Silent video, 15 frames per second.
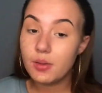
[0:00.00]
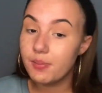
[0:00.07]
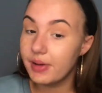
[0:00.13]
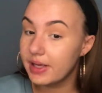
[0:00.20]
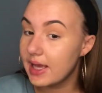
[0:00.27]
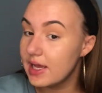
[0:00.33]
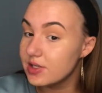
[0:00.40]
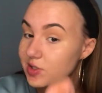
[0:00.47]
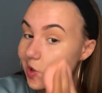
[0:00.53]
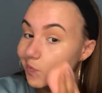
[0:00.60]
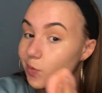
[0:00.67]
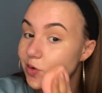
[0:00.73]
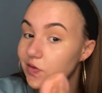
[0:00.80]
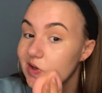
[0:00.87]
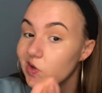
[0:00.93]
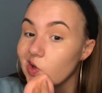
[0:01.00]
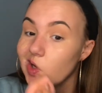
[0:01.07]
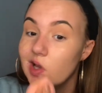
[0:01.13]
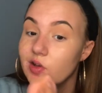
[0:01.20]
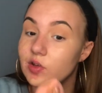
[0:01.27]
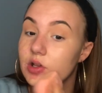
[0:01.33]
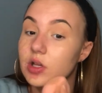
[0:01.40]
But yeah, so moving to
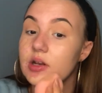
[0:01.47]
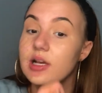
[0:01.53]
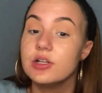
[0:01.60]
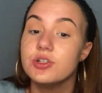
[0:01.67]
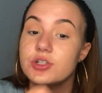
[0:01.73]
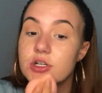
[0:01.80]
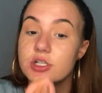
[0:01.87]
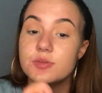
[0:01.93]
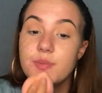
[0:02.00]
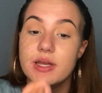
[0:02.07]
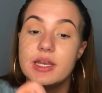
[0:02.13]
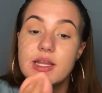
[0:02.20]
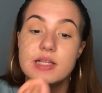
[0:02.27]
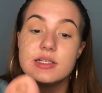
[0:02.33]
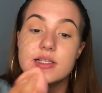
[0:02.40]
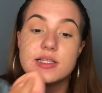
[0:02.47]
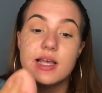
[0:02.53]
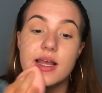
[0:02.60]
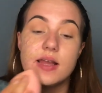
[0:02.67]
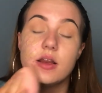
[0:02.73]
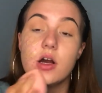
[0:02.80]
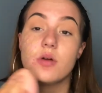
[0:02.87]
London has just been
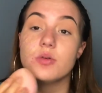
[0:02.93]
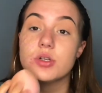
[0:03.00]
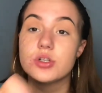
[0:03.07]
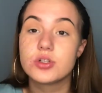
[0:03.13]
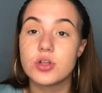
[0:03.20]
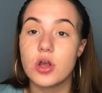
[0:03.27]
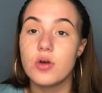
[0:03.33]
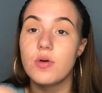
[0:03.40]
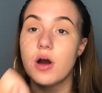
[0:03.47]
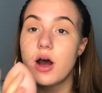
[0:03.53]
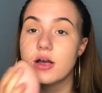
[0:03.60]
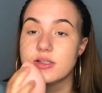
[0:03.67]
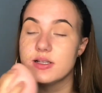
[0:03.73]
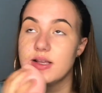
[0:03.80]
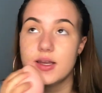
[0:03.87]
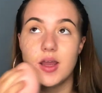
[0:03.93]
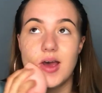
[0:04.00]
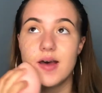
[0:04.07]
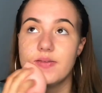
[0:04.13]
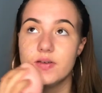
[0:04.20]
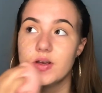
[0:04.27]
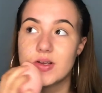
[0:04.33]
insane. I was so utterly
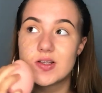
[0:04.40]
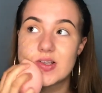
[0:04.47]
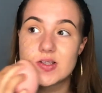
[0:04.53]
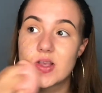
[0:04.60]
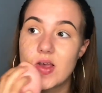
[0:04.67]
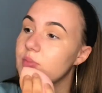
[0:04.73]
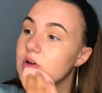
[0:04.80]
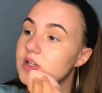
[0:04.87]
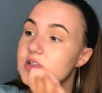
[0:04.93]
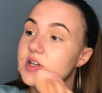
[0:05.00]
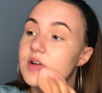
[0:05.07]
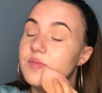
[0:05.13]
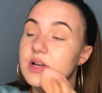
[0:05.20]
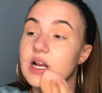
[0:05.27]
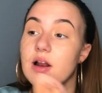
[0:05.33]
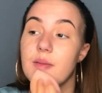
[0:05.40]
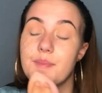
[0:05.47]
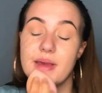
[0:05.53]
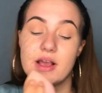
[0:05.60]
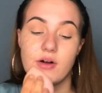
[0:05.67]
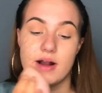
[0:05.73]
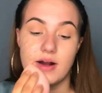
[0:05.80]
nervous because I don't really like
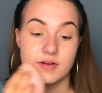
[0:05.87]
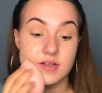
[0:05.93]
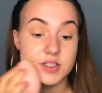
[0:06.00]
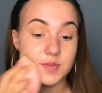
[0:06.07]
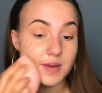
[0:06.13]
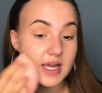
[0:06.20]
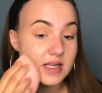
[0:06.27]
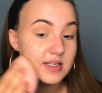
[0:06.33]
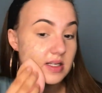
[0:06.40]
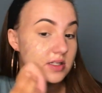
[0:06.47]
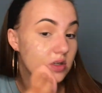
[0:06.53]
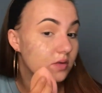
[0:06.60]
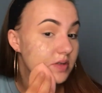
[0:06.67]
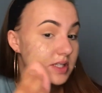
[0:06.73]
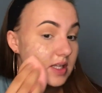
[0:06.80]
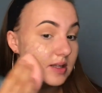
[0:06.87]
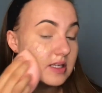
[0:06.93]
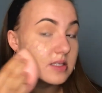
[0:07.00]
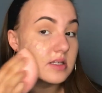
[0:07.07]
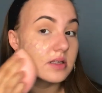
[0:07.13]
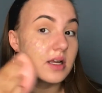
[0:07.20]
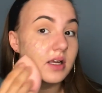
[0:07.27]
big crowded spaces, and obviously
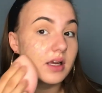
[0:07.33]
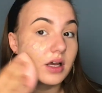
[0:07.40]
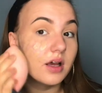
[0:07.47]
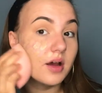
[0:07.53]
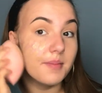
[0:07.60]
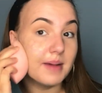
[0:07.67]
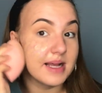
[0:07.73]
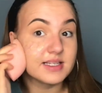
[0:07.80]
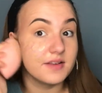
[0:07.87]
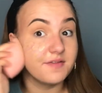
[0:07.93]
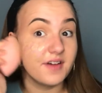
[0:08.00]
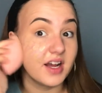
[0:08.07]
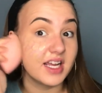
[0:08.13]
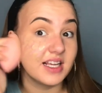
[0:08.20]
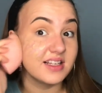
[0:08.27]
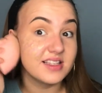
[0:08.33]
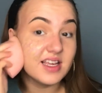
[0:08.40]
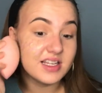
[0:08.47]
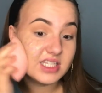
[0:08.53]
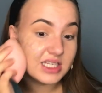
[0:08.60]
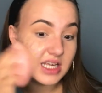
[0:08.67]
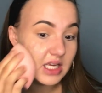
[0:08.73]
this is like a massive fucking
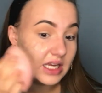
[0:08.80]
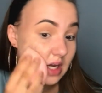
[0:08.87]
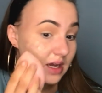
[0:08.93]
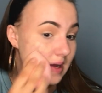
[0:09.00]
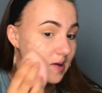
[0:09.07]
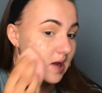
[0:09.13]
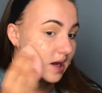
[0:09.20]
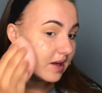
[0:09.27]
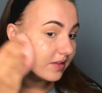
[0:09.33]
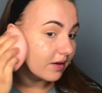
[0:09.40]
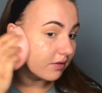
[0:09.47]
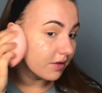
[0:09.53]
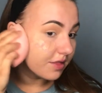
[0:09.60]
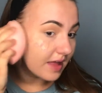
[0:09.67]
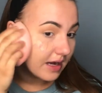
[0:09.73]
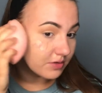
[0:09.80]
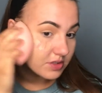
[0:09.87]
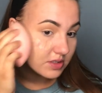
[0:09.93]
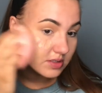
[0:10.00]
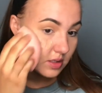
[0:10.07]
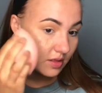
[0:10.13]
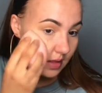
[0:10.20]
city and there are
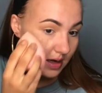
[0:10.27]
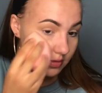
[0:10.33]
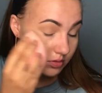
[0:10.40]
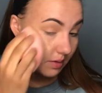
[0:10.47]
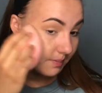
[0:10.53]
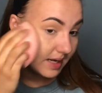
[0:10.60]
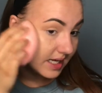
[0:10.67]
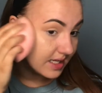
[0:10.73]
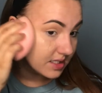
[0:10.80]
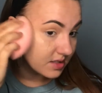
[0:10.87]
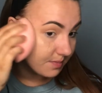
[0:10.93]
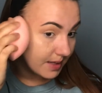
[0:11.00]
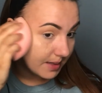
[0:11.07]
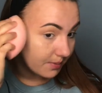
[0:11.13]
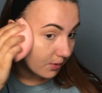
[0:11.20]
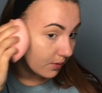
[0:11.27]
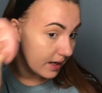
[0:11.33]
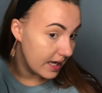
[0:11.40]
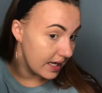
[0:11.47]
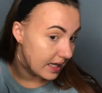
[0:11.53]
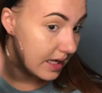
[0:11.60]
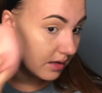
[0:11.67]
thousands and thousands, well, millions of people
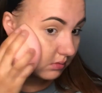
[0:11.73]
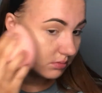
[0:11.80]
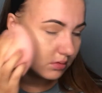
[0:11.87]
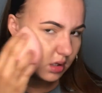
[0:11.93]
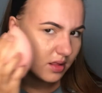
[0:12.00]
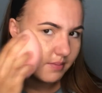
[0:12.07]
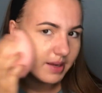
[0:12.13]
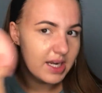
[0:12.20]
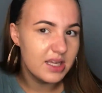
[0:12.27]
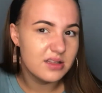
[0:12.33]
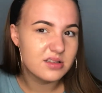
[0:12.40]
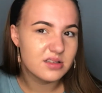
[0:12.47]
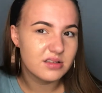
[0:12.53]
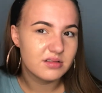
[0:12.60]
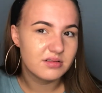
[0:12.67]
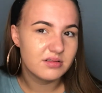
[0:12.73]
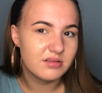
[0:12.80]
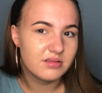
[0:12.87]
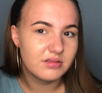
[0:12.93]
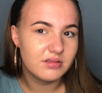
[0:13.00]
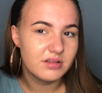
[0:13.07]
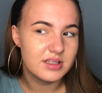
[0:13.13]
in here. Are there millions?
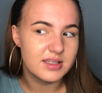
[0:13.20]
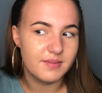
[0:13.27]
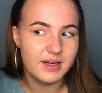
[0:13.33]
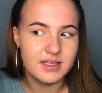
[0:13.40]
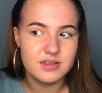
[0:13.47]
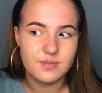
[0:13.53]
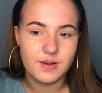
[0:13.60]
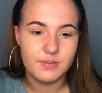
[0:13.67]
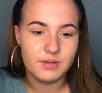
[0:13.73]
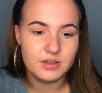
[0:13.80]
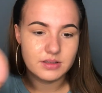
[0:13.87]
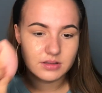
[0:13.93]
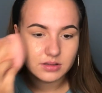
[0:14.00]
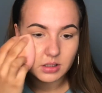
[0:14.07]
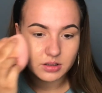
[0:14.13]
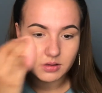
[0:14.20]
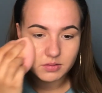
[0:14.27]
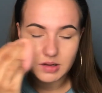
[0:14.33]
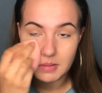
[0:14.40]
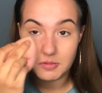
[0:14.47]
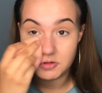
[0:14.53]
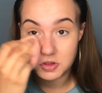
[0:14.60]
Is there millions of people in London?
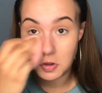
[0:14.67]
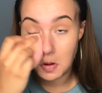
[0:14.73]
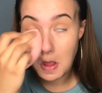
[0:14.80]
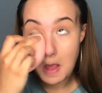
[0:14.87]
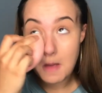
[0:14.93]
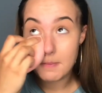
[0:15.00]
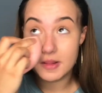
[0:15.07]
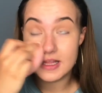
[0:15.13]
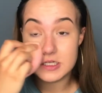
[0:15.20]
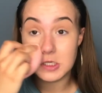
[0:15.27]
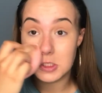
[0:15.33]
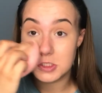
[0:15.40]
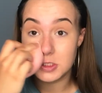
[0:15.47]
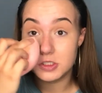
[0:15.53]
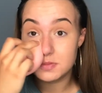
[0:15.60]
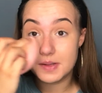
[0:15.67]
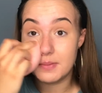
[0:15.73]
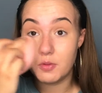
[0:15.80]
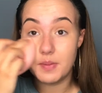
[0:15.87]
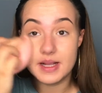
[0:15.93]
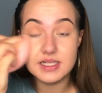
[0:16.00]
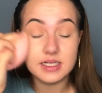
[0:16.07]
I'm not sure. But there's lots and lots of
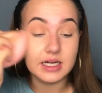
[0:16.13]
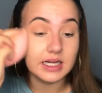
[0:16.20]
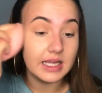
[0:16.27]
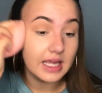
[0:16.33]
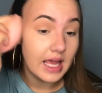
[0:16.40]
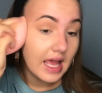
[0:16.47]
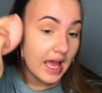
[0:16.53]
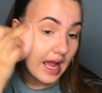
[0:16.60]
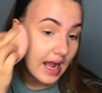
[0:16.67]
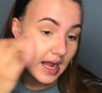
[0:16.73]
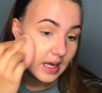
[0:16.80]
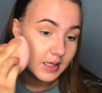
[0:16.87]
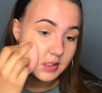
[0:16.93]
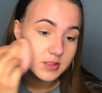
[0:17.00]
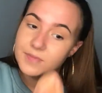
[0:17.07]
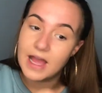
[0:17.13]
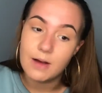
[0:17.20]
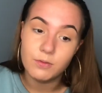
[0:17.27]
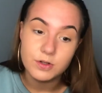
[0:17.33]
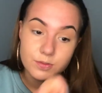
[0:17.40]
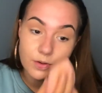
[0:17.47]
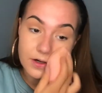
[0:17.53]
people basically. And that
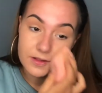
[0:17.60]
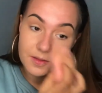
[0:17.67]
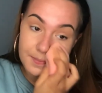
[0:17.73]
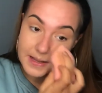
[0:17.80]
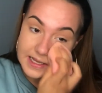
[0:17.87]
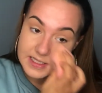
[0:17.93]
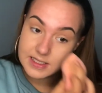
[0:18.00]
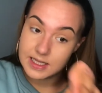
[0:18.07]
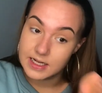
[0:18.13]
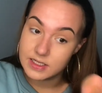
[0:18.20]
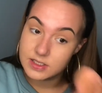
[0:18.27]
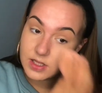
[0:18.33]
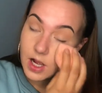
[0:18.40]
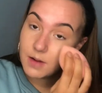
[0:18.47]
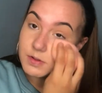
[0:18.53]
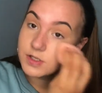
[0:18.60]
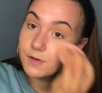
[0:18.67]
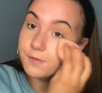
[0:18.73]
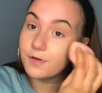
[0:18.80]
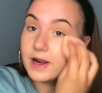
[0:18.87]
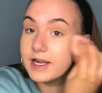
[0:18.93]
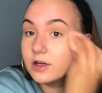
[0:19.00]
was one of the biggest things that I was
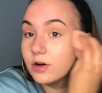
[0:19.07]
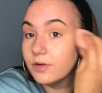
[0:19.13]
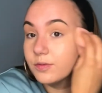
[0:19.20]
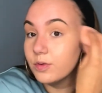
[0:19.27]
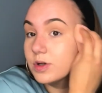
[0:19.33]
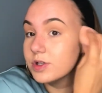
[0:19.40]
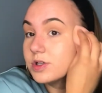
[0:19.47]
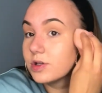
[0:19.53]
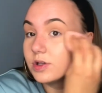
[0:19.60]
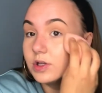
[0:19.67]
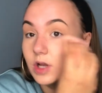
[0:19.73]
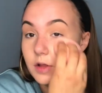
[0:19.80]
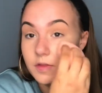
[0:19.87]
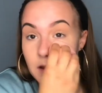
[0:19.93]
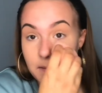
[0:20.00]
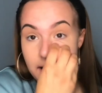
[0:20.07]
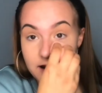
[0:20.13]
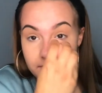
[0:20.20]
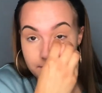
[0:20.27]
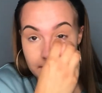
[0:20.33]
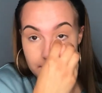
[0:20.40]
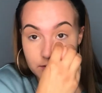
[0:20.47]
afraid of, was, you know, the amount
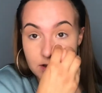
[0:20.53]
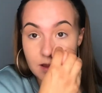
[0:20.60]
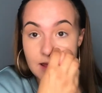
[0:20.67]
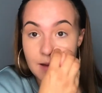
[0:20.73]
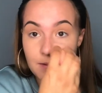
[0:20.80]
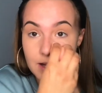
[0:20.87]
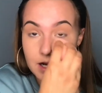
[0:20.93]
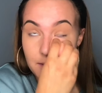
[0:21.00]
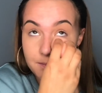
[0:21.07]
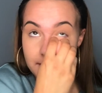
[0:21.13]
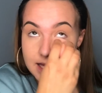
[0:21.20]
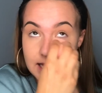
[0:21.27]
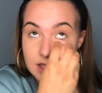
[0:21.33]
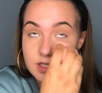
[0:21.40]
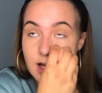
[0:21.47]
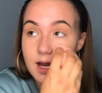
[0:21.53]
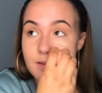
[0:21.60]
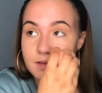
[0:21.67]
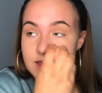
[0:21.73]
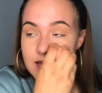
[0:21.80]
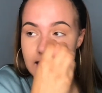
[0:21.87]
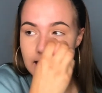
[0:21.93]
of people that there were gonna be type
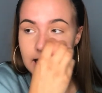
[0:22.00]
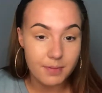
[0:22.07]
thing.